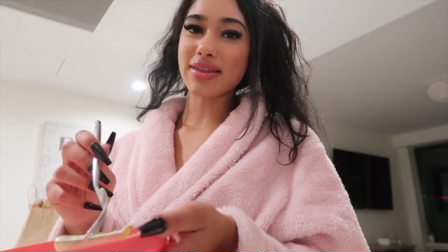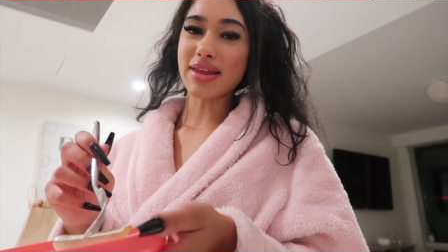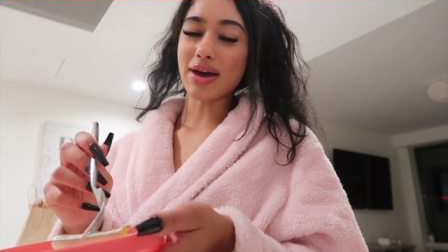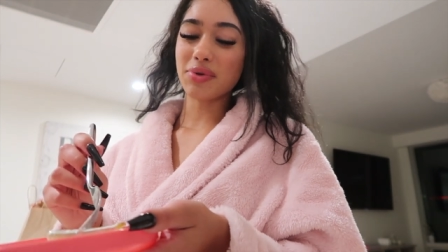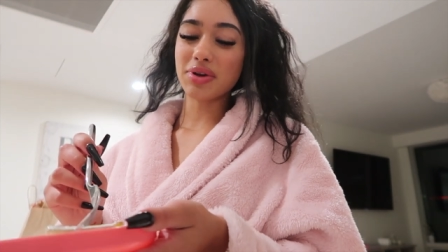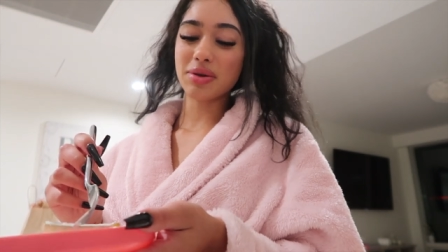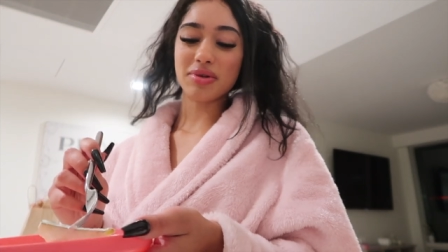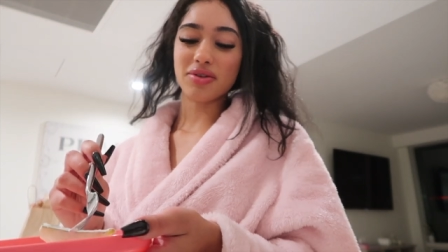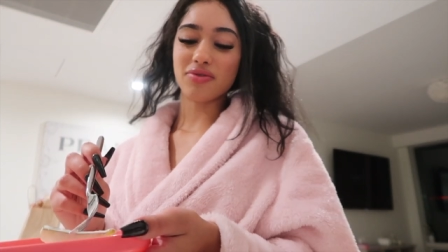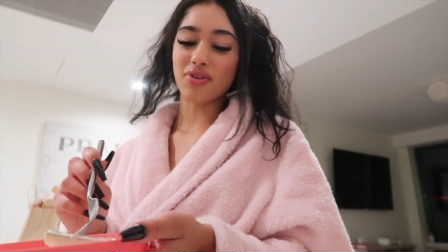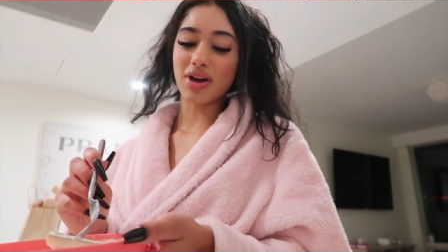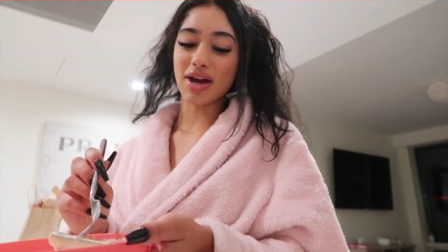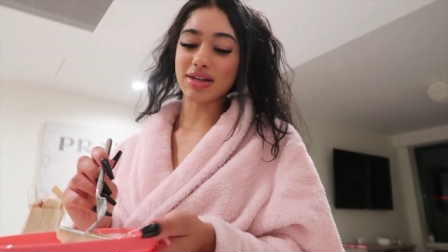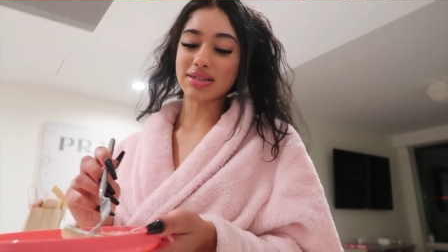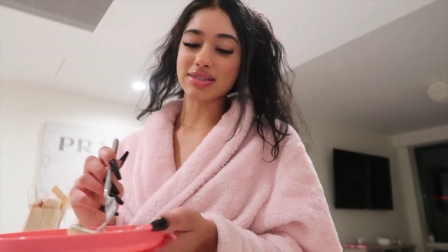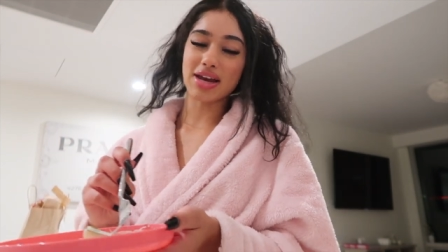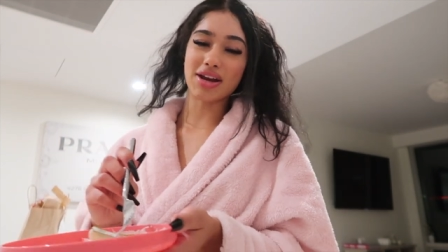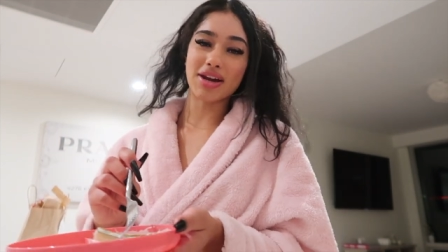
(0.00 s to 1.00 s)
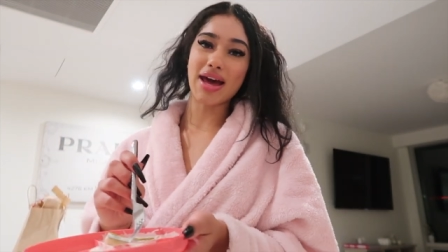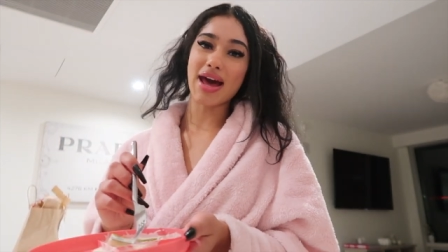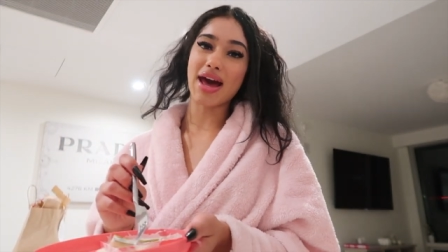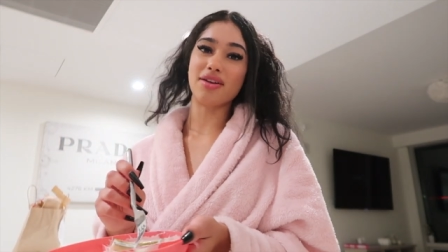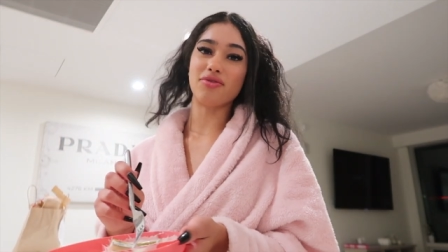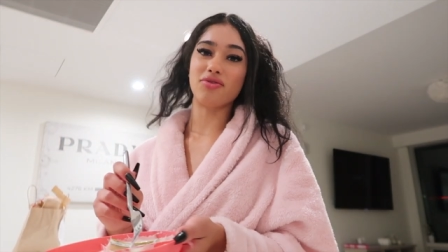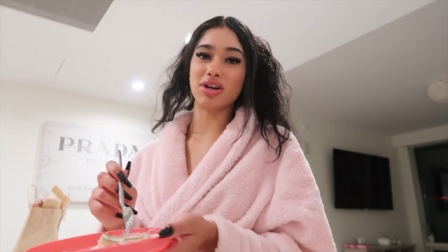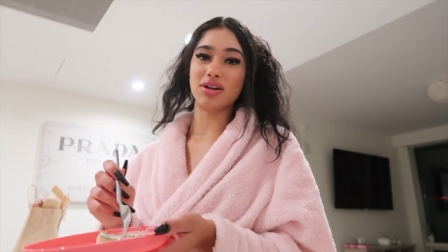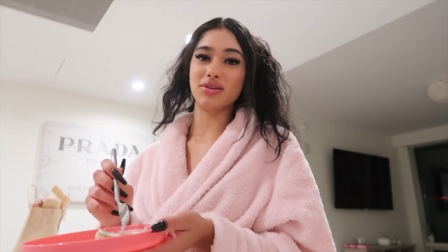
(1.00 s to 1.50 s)
That would have been fun because I could have
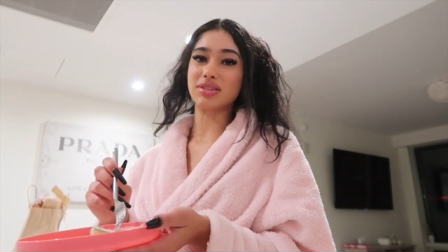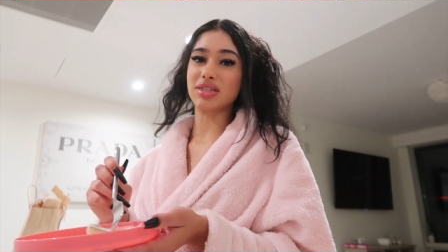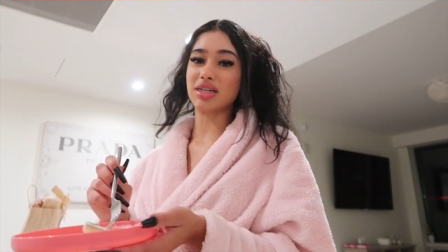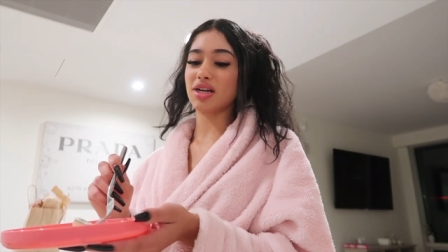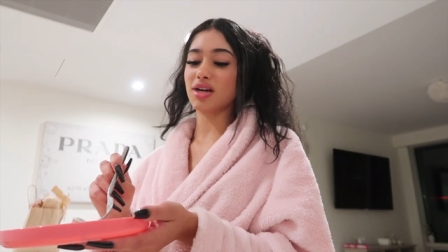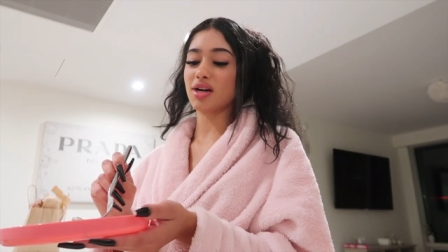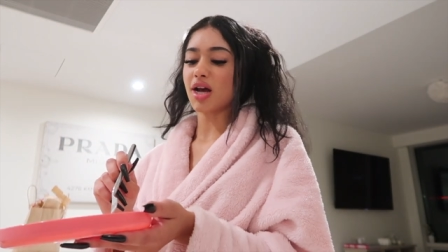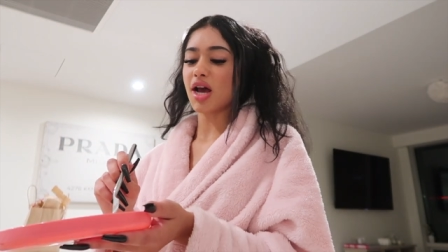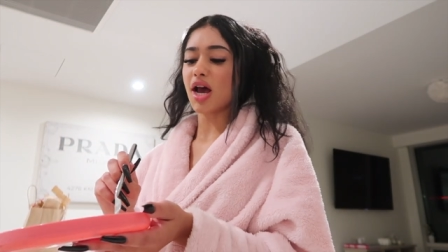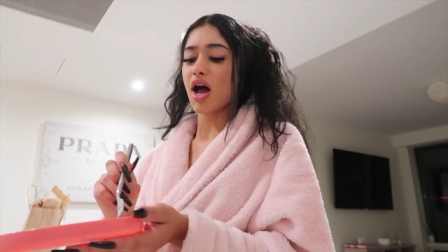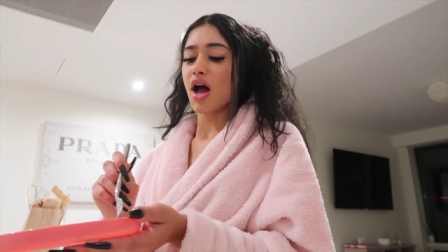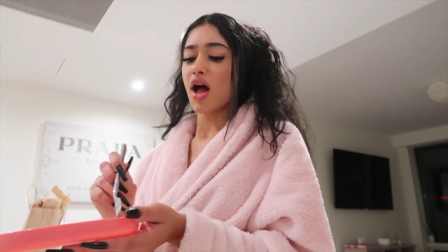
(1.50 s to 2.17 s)
had a real dinner.